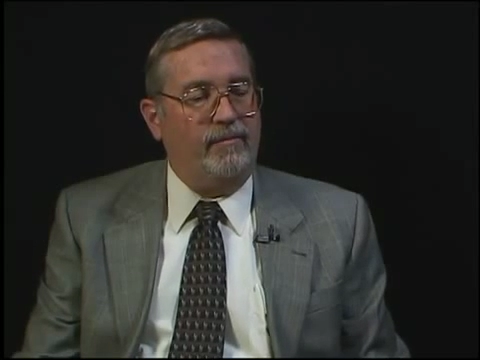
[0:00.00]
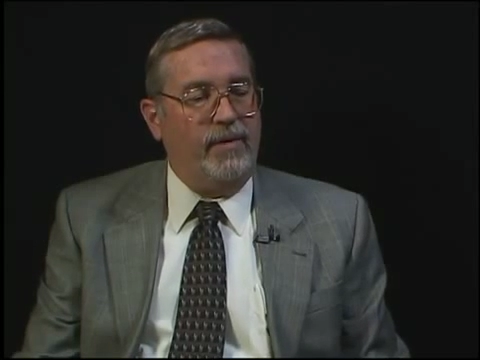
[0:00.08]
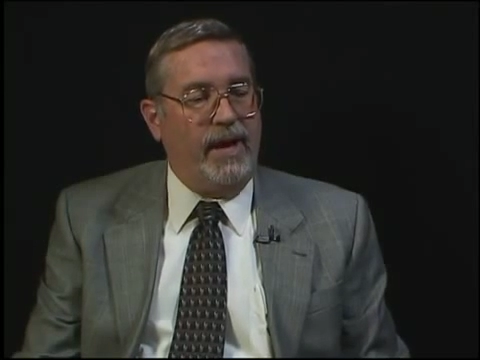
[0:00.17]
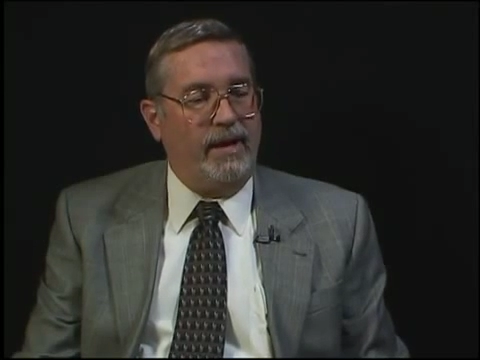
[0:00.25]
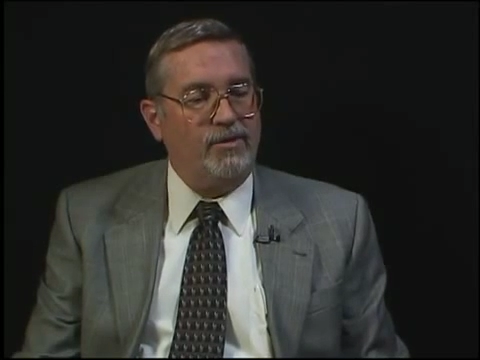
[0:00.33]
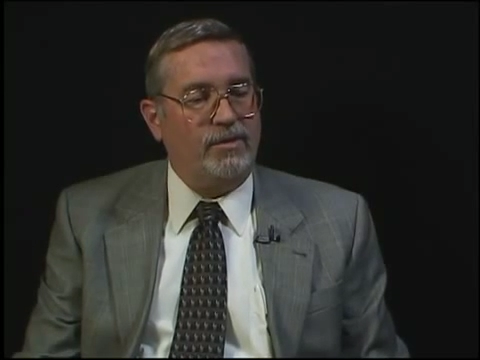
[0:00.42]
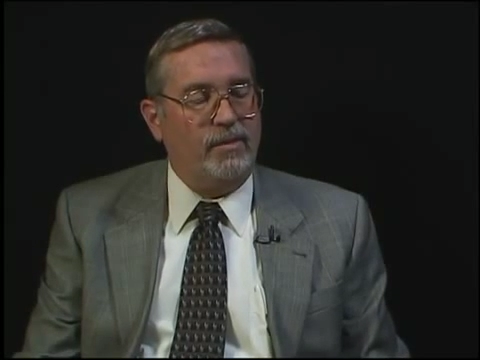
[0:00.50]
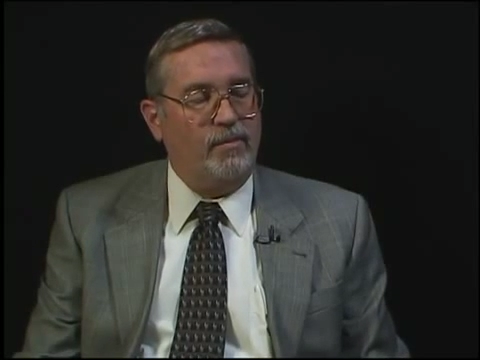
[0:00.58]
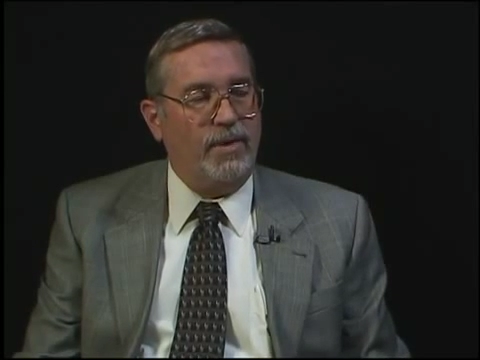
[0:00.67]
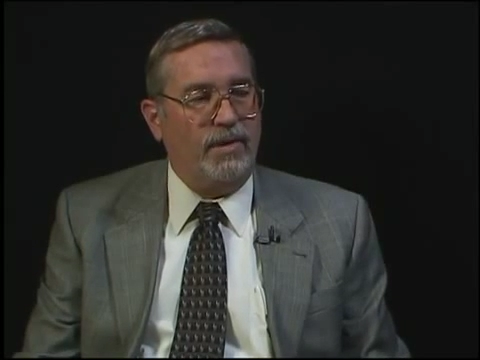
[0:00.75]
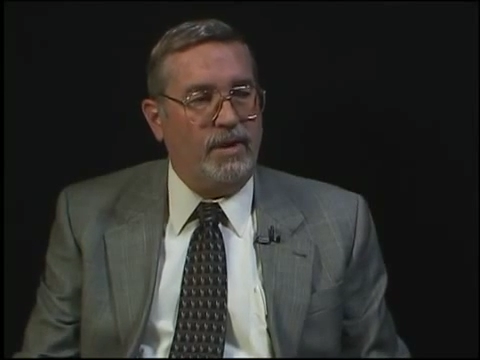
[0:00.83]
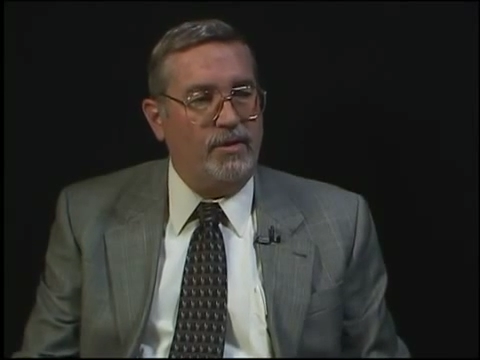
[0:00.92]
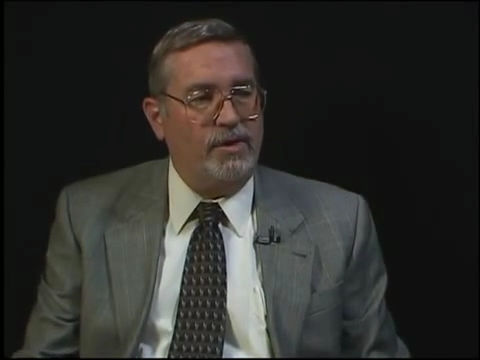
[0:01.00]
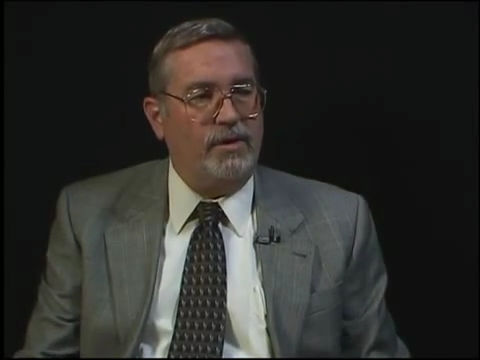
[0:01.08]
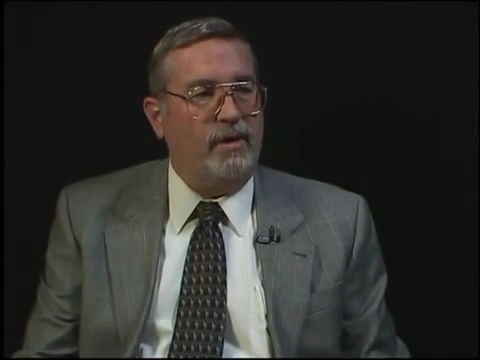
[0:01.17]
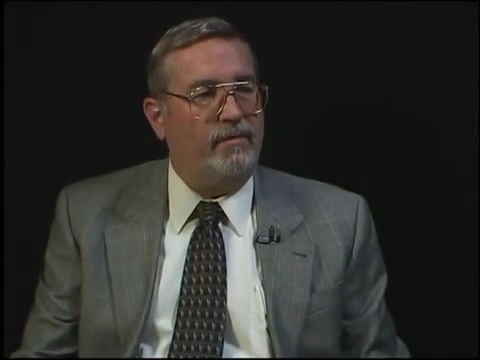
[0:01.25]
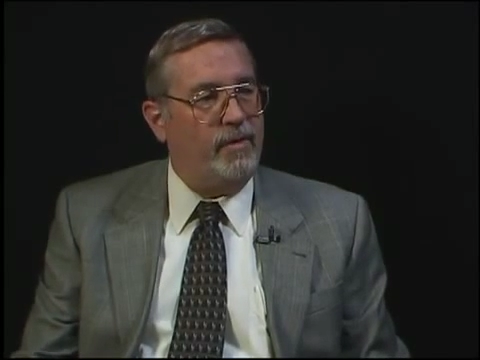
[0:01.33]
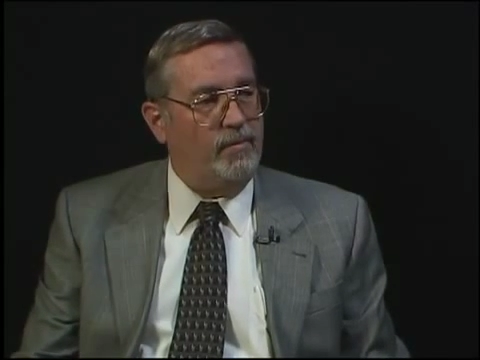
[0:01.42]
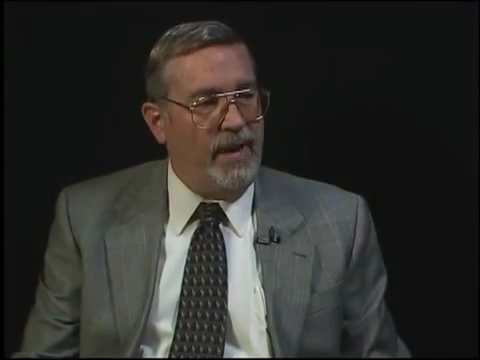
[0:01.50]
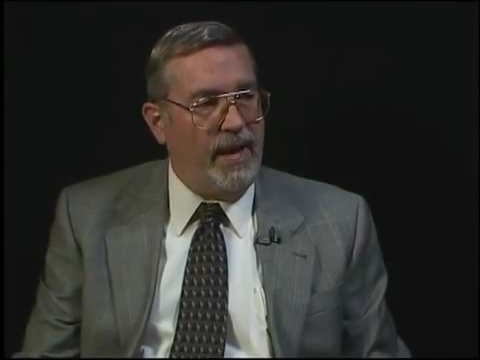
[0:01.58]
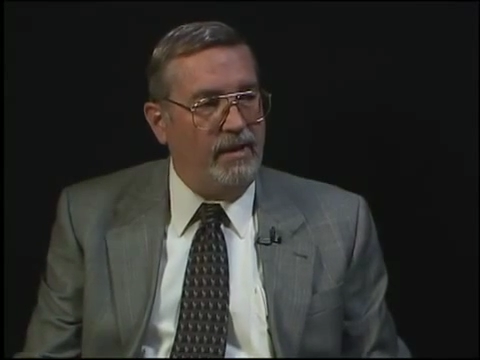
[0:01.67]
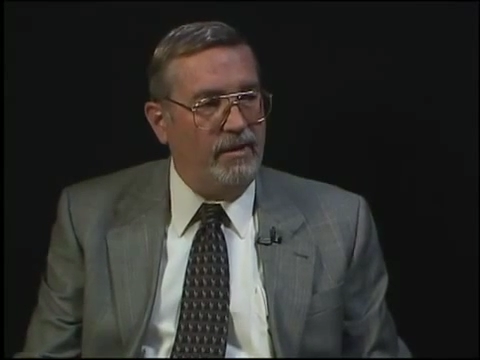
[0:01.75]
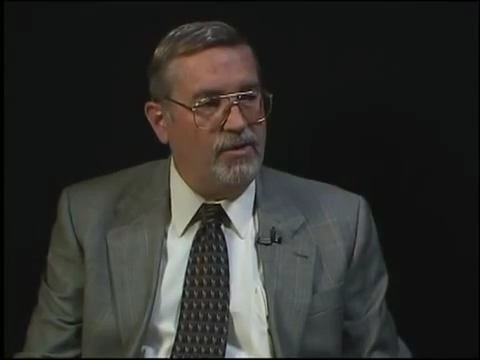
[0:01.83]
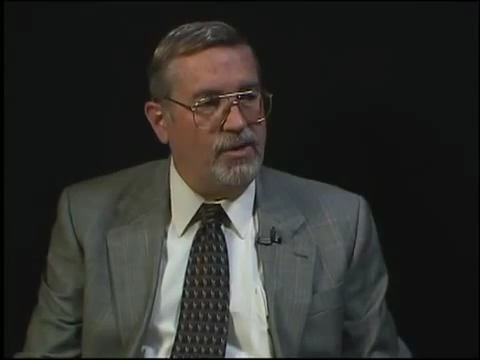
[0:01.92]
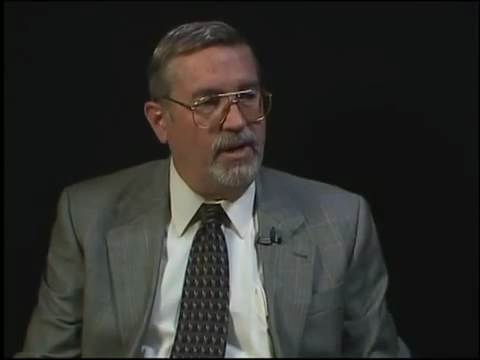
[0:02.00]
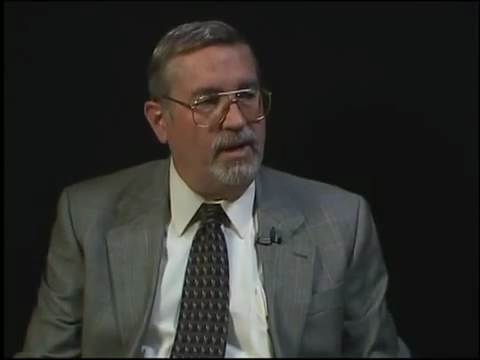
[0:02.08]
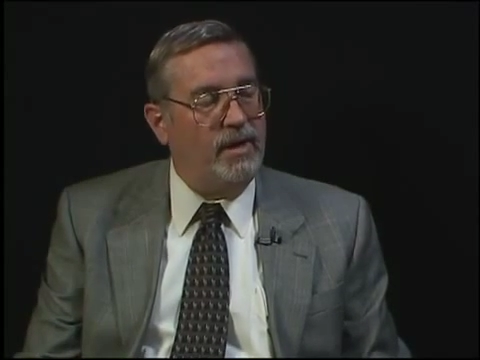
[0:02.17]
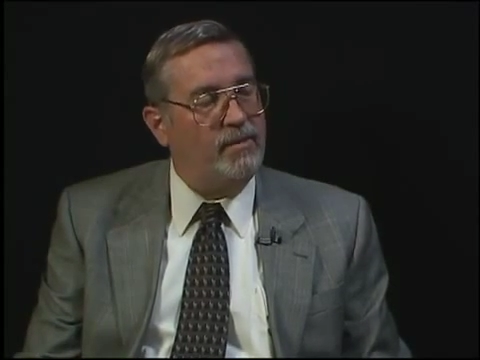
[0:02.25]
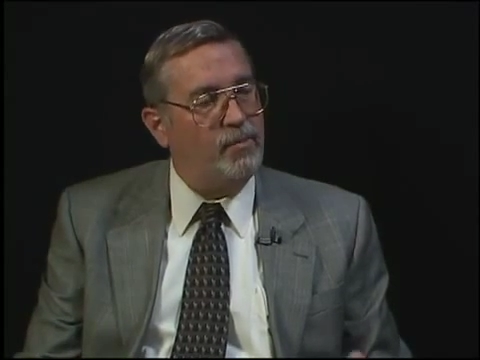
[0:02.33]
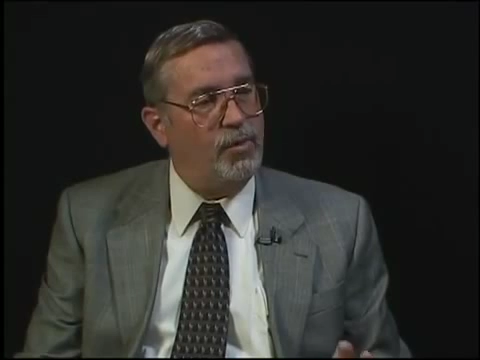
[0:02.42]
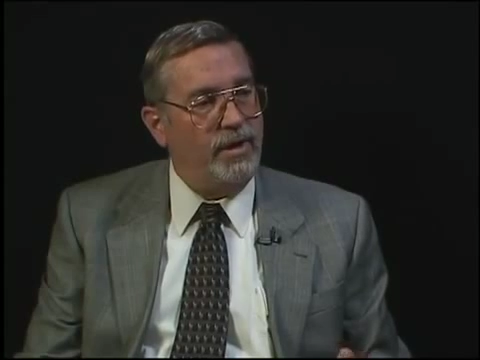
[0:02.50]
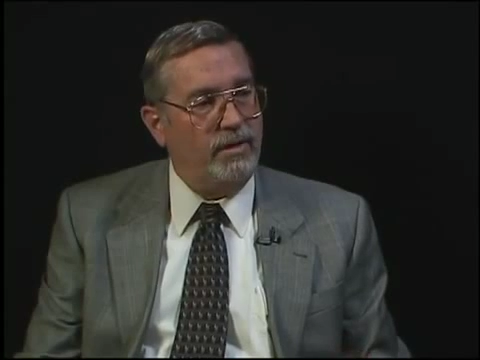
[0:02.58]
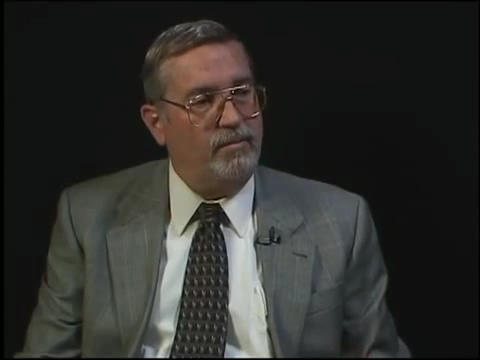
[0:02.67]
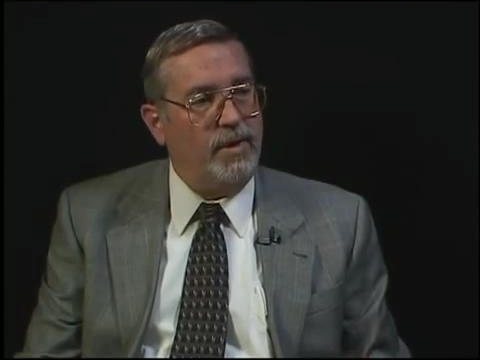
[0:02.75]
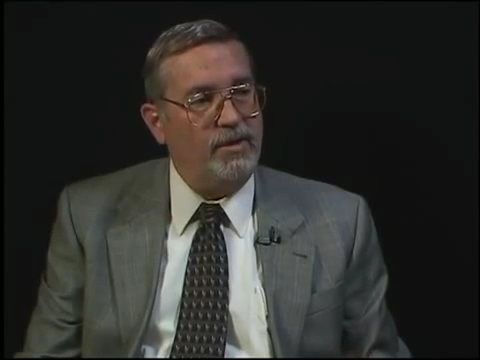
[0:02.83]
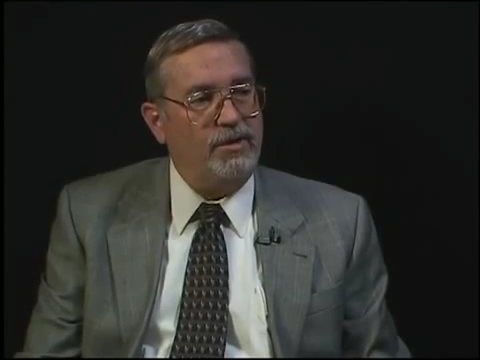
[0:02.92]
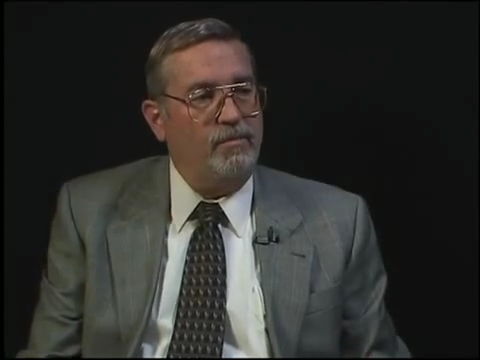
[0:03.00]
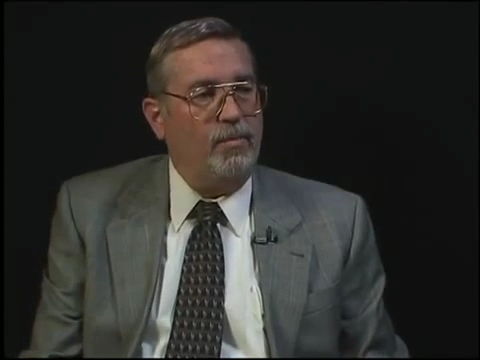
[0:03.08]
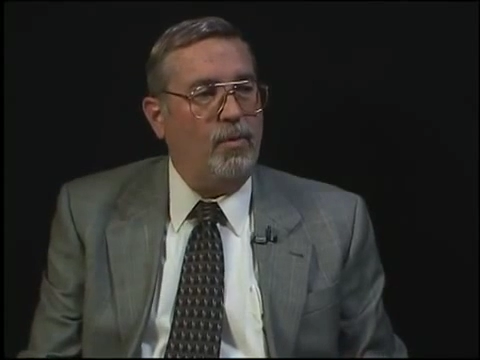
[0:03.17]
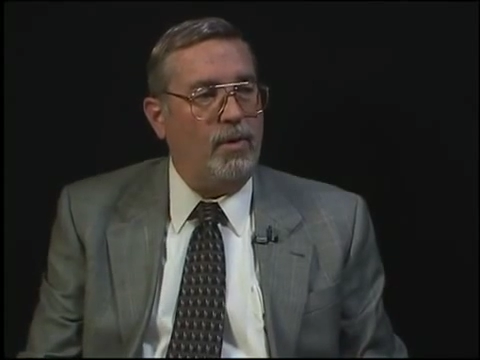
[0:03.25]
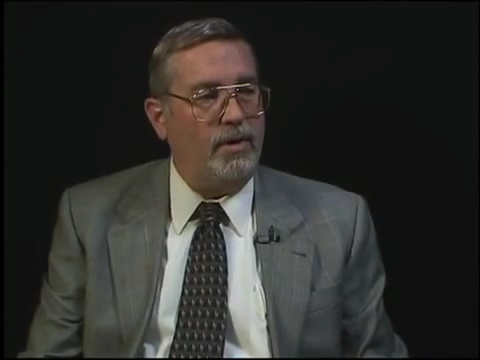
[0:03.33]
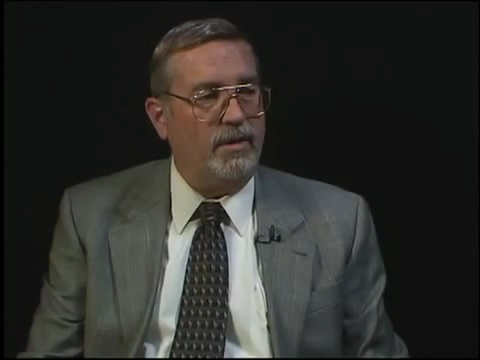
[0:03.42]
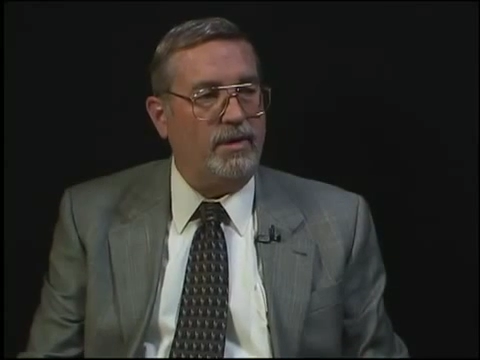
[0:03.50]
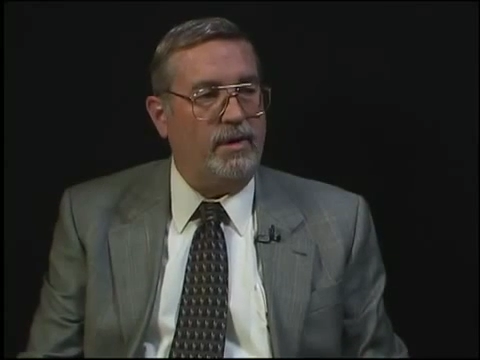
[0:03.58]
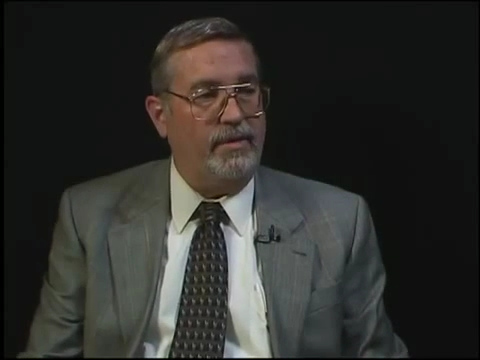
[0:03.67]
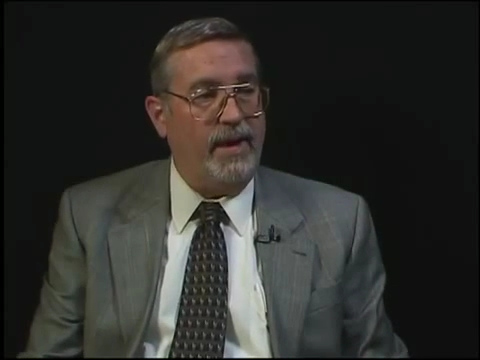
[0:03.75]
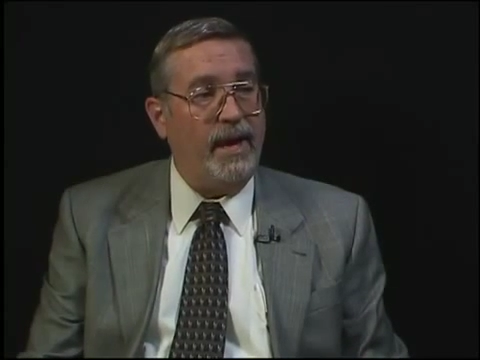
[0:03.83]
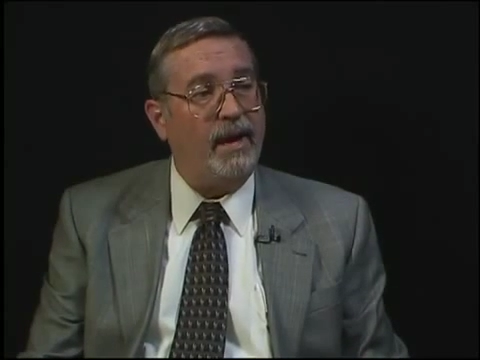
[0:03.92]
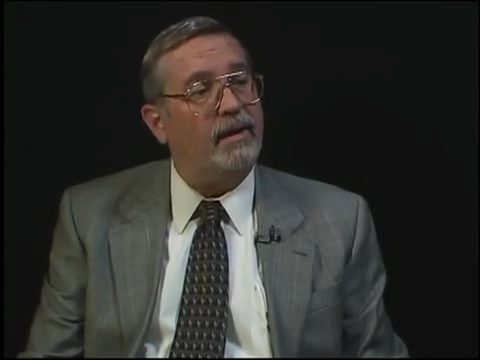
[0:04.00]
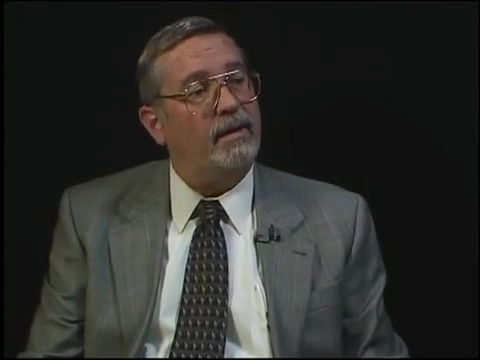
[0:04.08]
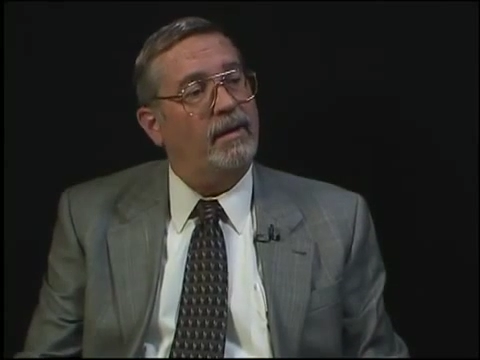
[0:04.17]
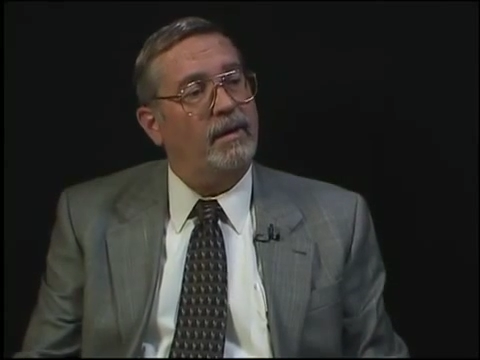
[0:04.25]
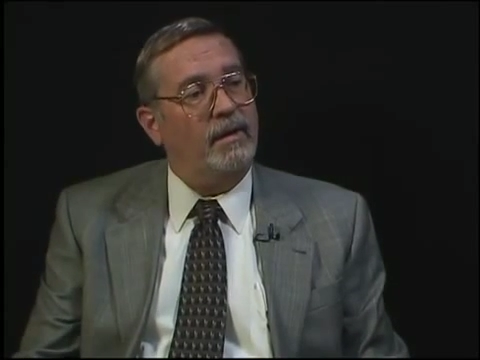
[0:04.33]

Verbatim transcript: financial position of their balance sheet and put as much importance on that